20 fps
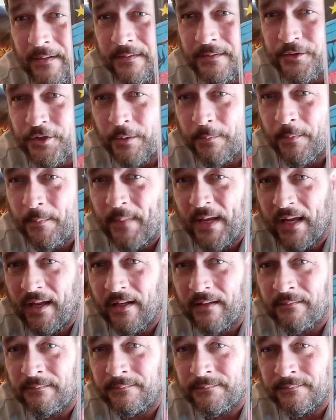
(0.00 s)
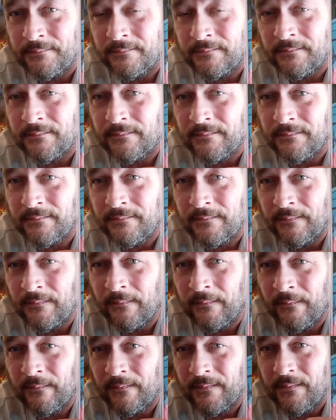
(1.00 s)
Superman
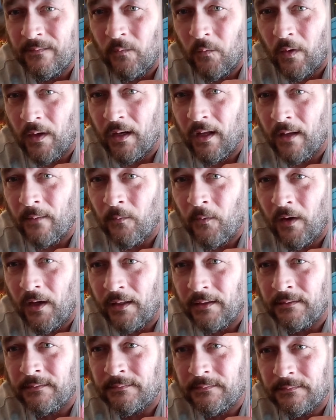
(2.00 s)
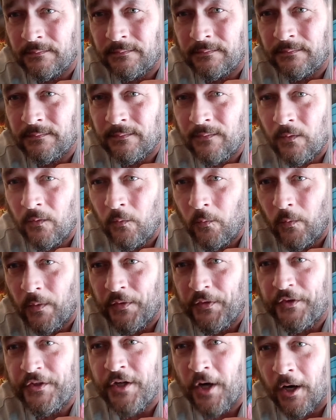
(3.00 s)
one-on-one
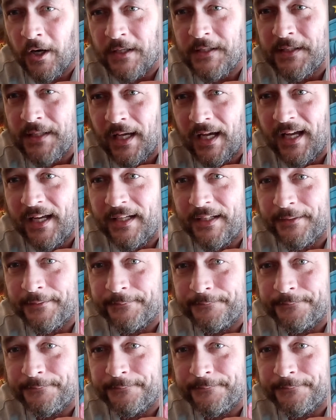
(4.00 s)
with Darkseid.